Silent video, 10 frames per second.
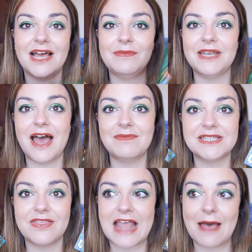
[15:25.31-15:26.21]
I mean, I haven't
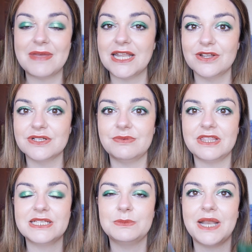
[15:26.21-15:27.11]
done that many looks with
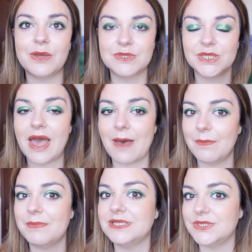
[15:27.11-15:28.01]
this, but I also
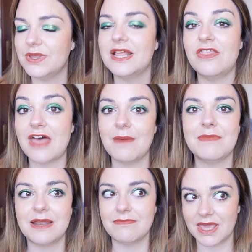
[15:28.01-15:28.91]
haven't been doing that
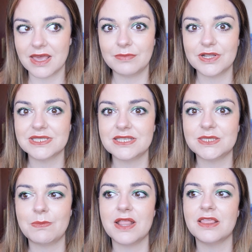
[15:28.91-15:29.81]
many makeup looks
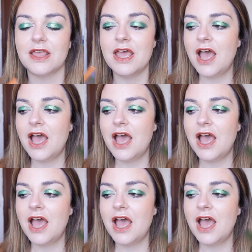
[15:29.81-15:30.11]
this month.